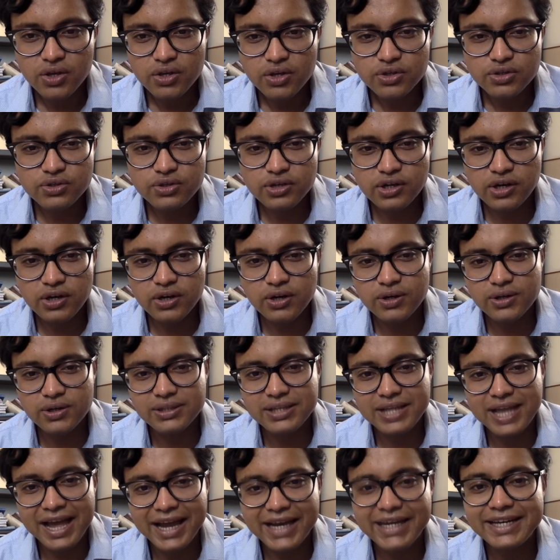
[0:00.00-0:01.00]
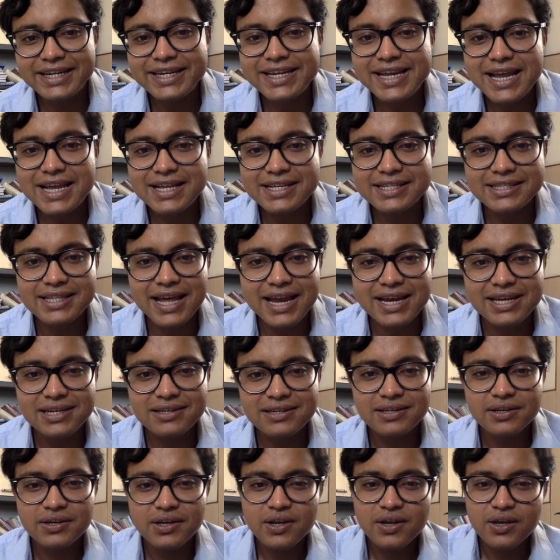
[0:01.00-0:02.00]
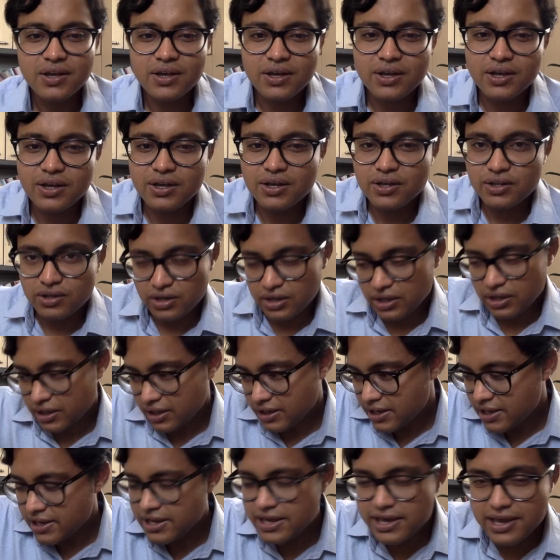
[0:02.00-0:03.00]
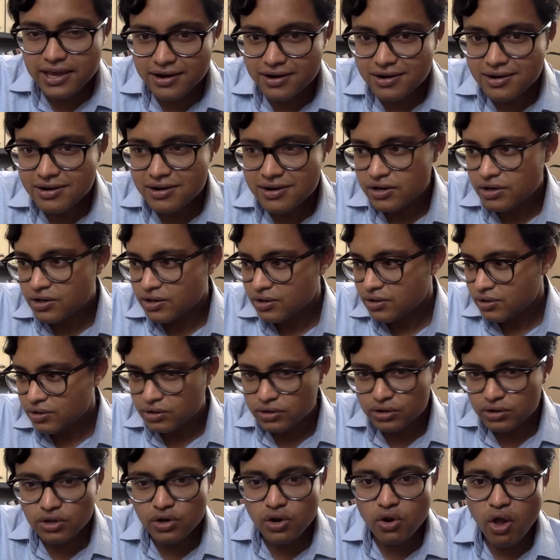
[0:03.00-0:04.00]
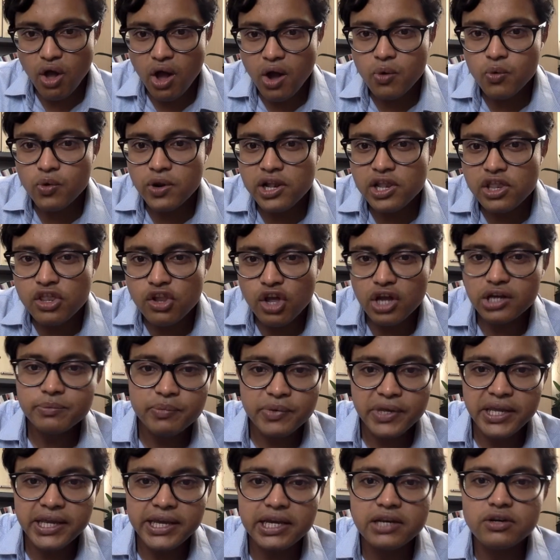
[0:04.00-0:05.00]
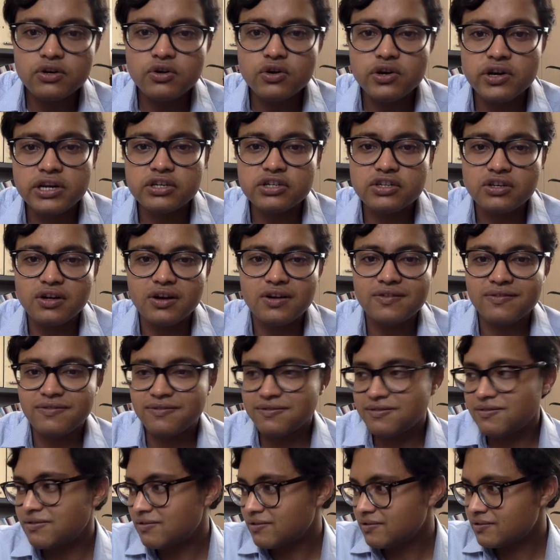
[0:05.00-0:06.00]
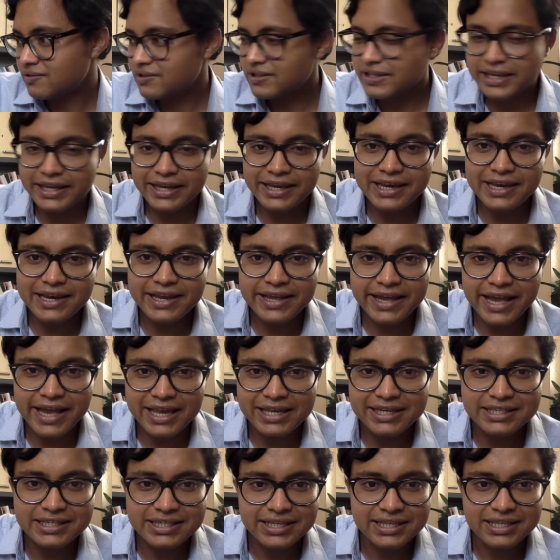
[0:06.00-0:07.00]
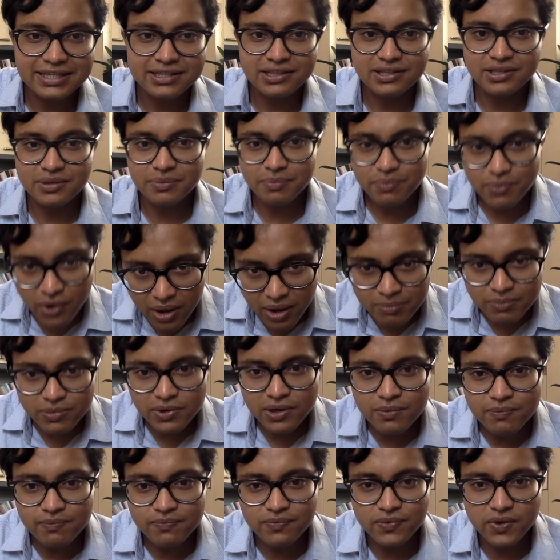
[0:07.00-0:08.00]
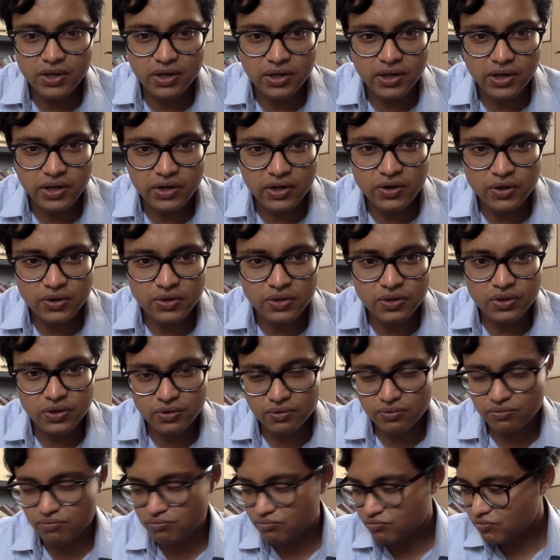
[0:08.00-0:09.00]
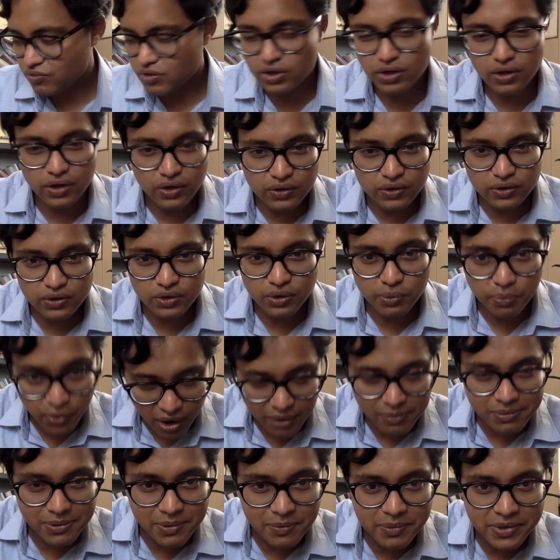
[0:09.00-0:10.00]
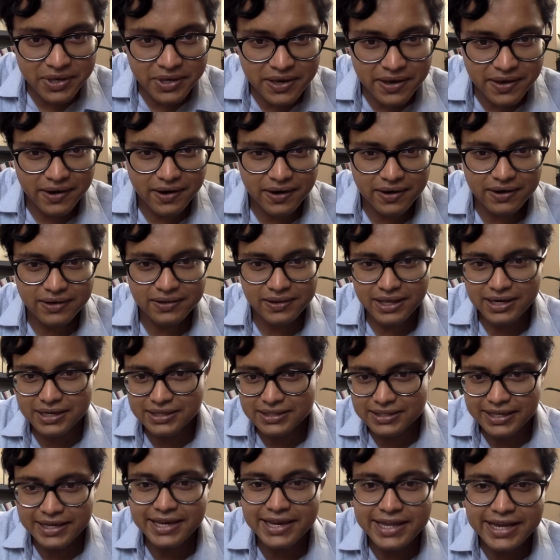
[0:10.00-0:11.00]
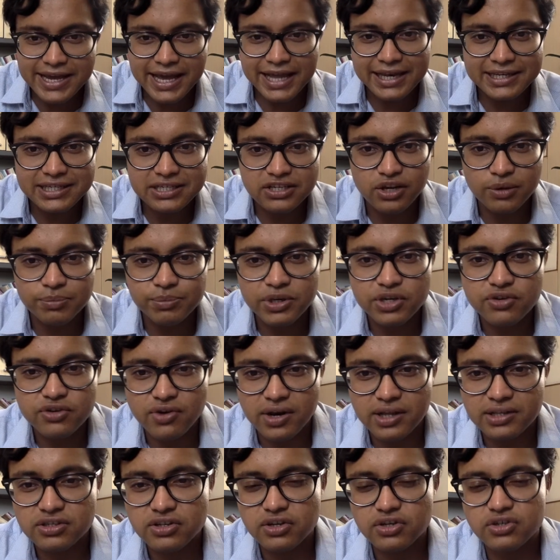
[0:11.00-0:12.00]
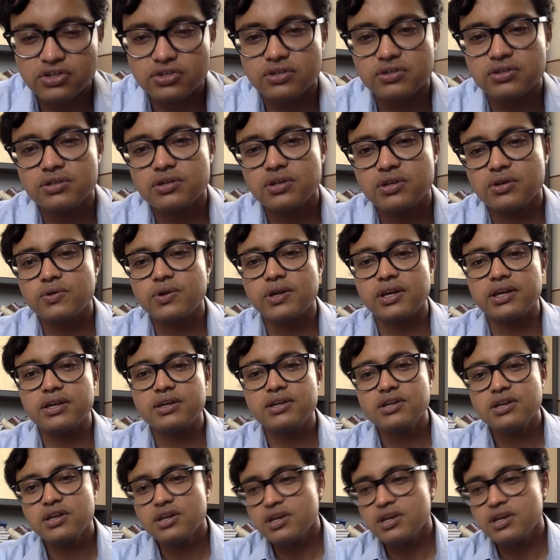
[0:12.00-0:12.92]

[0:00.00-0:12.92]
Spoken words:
So the idea is that here the law will not be ignorant of the illegality, the problem, the problem here, that is illegality of the transaction, okay,